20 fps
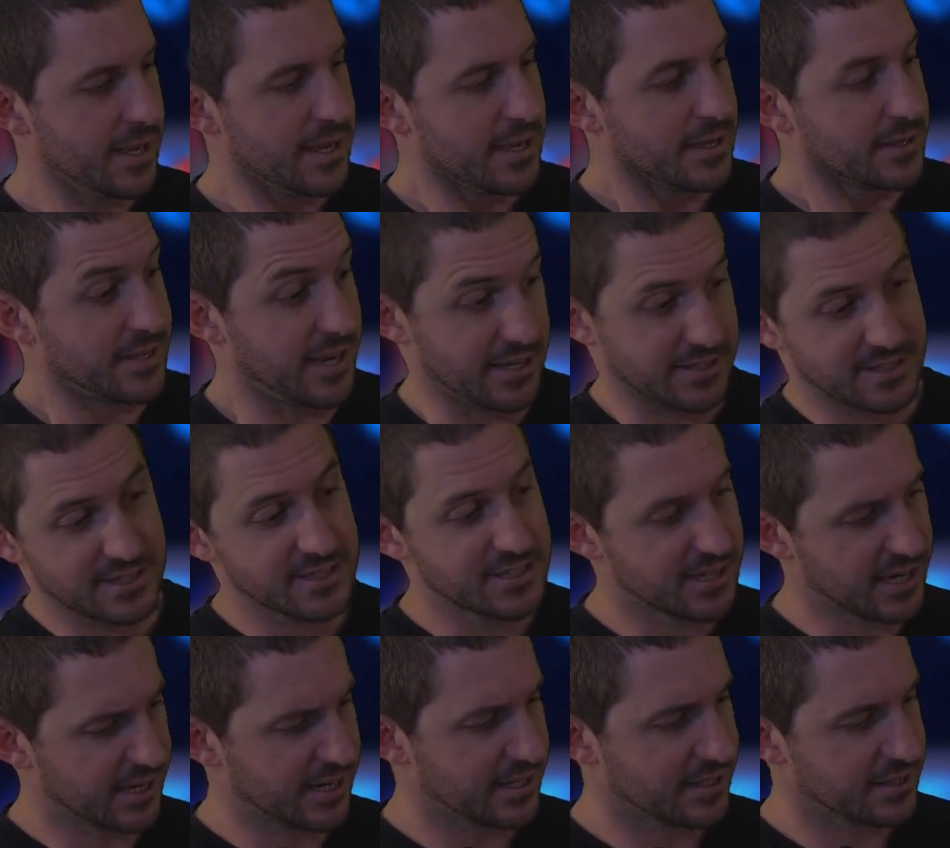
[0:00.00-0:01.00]
Now, since
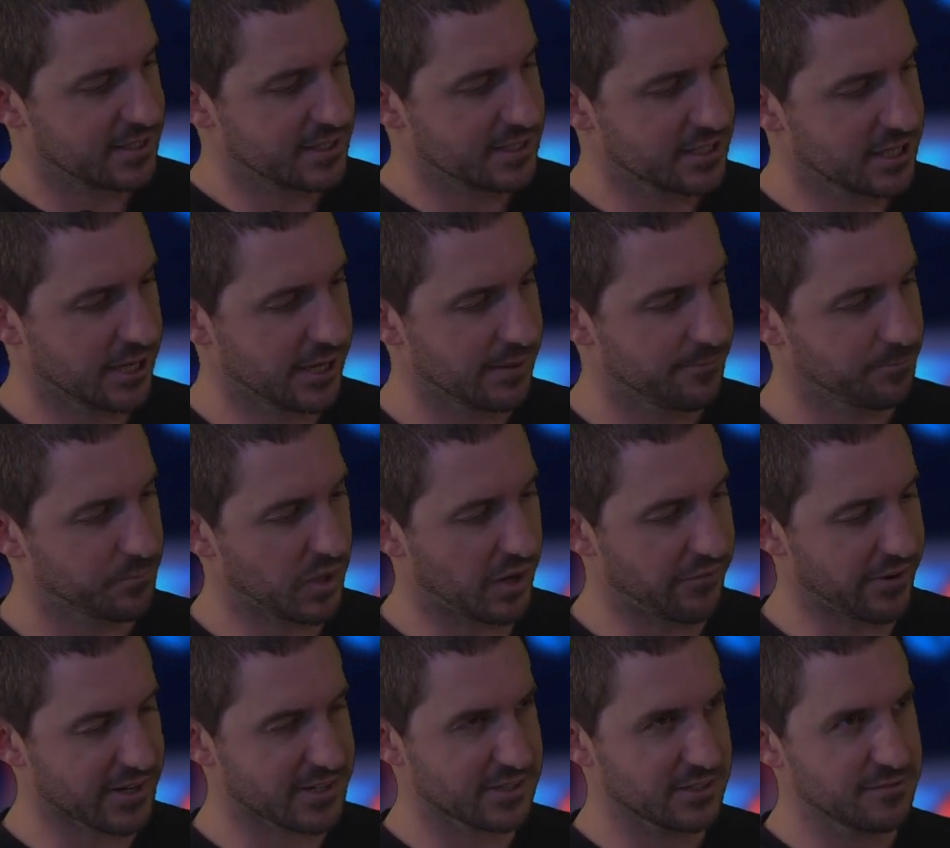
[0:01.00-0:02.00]
getting this, I've
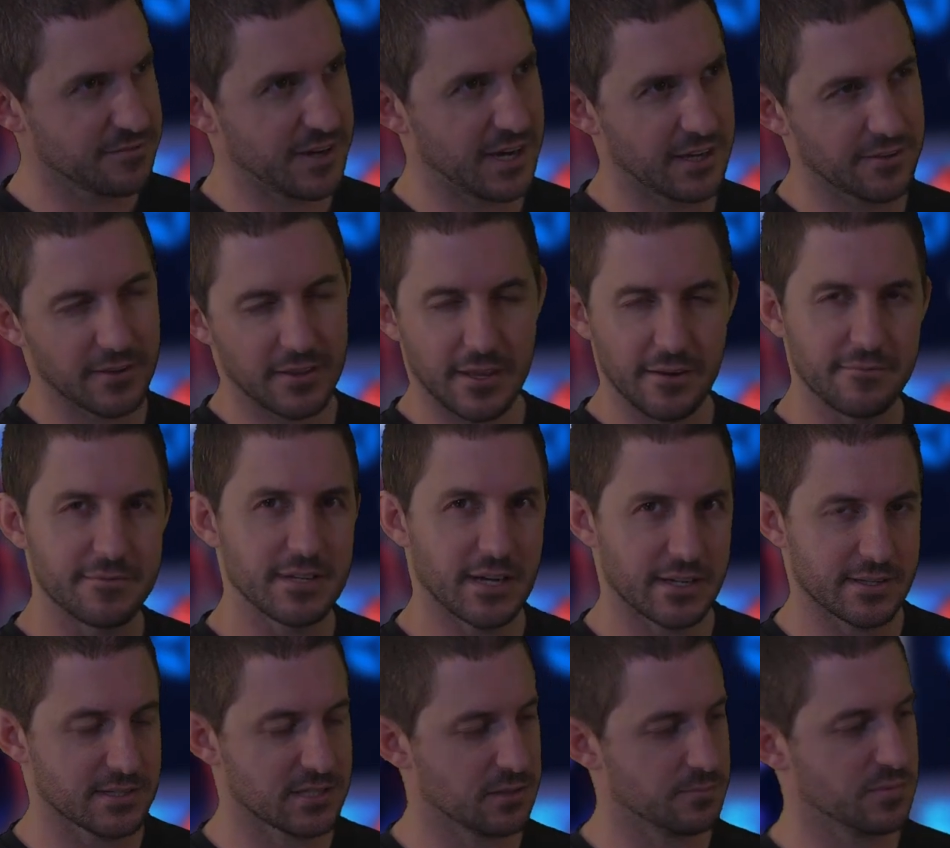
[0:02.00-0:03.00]
actually found that they've done
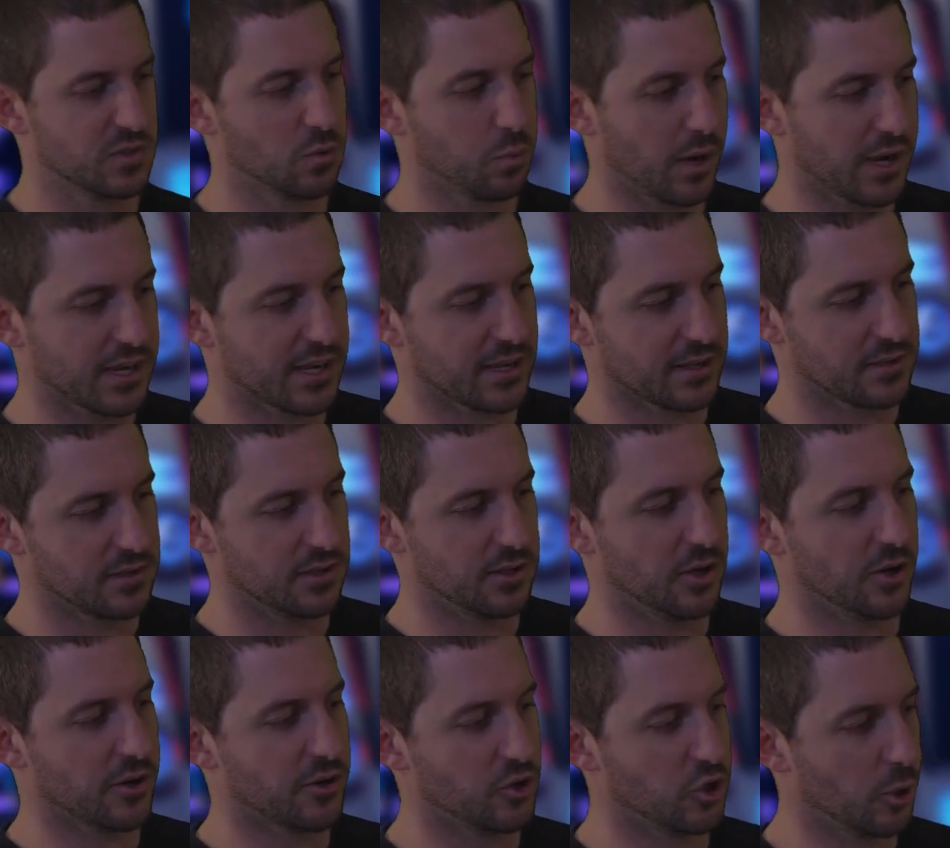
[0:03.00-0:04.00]
some tweaking to the
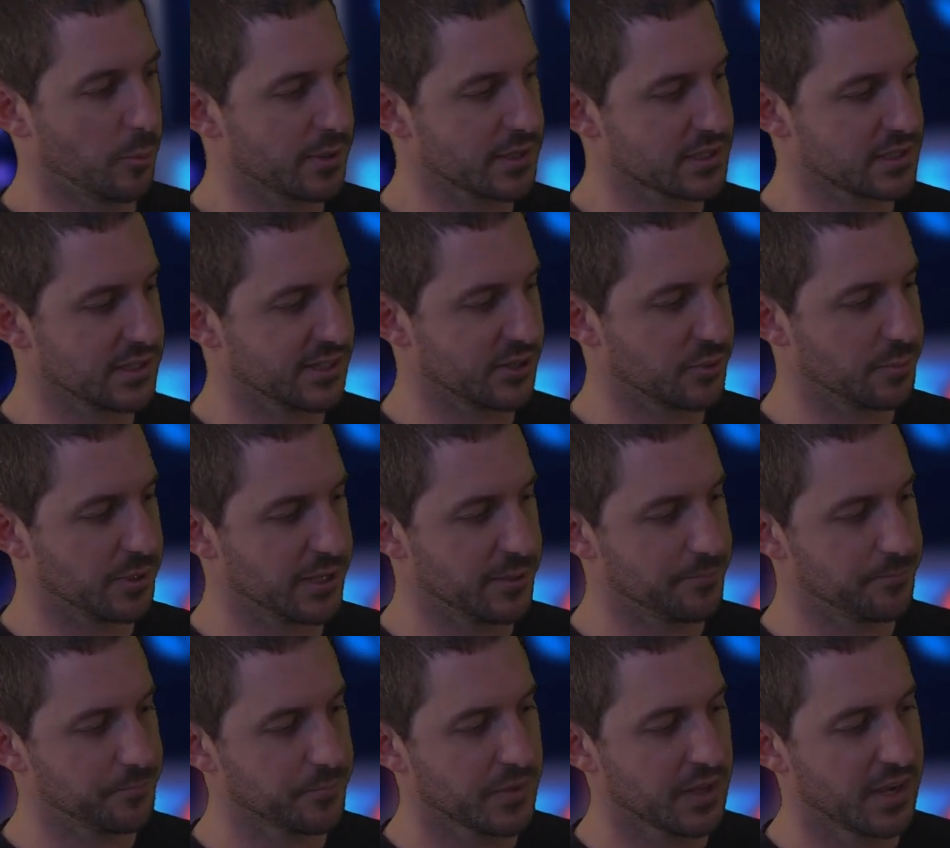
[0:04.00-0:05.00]
ergonomics a little bit,
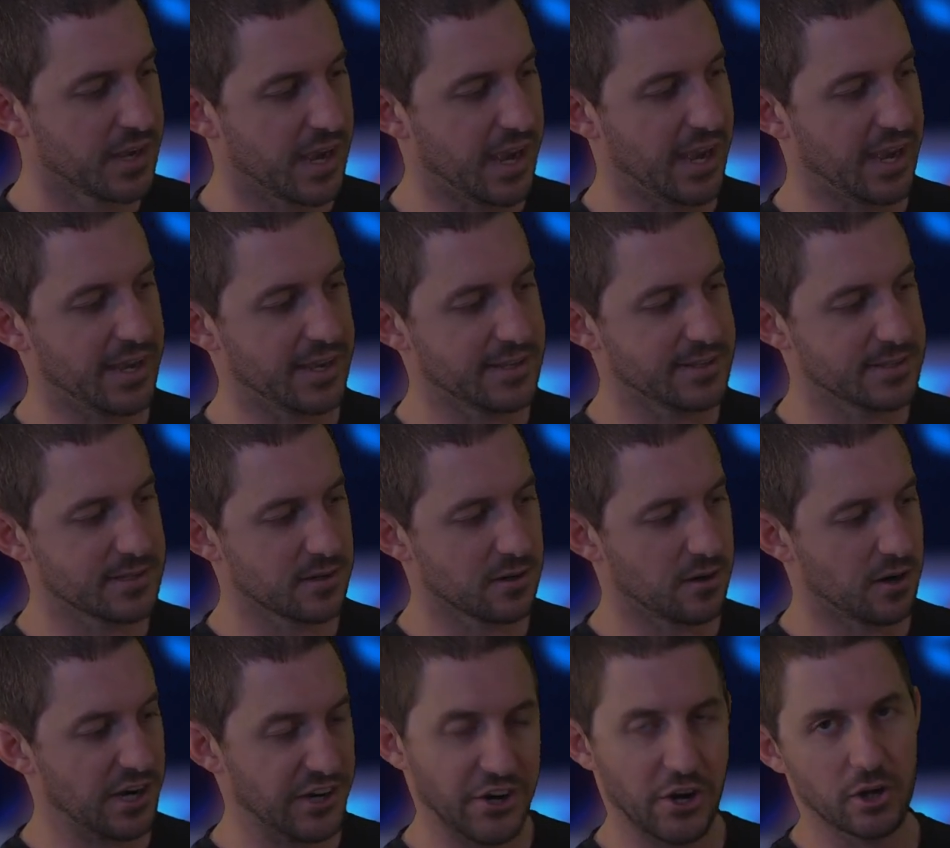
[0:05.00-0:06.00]
and
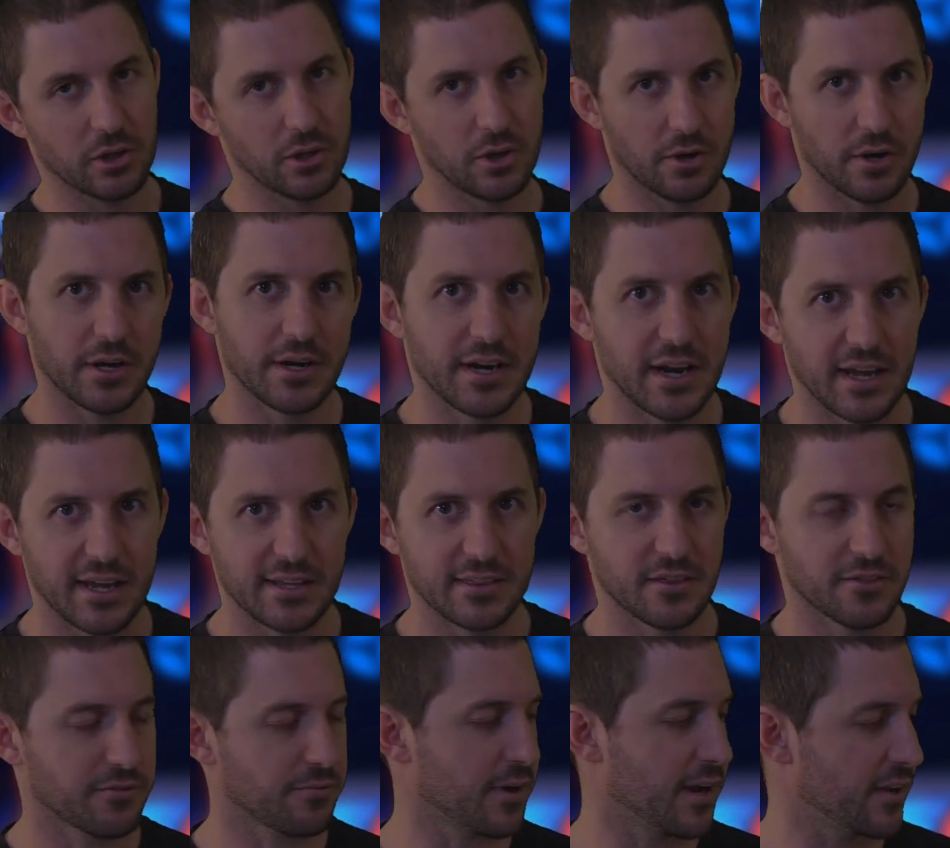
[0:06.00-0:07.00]
I no longer need the
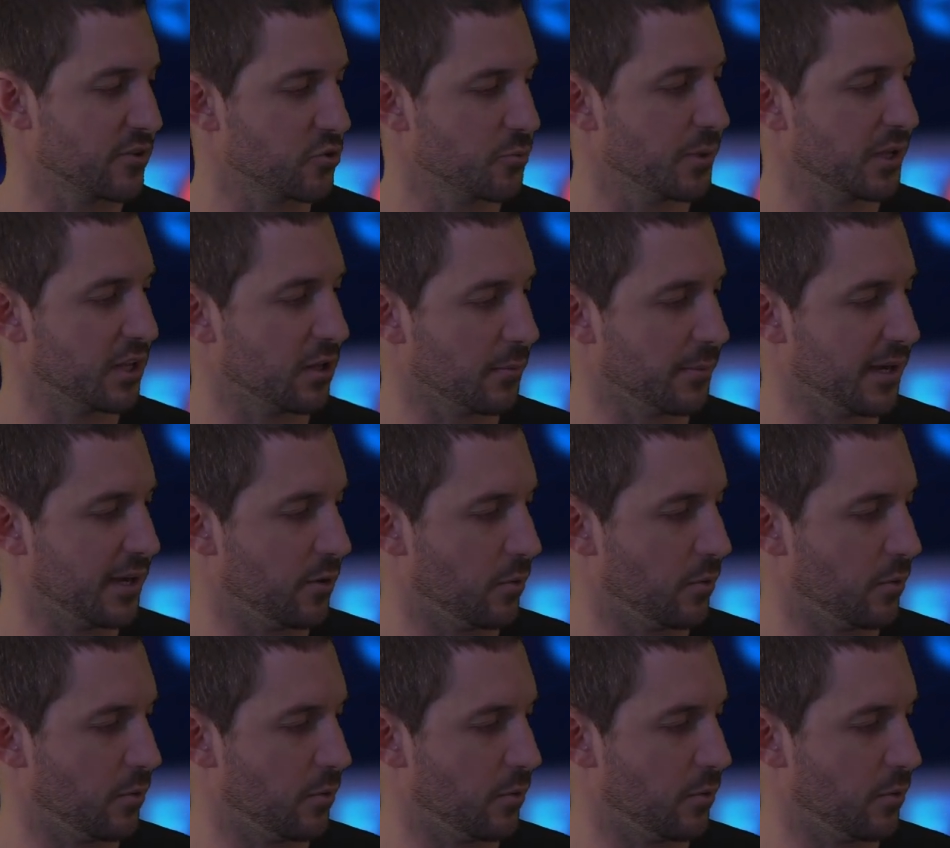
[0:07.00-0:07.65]
300mm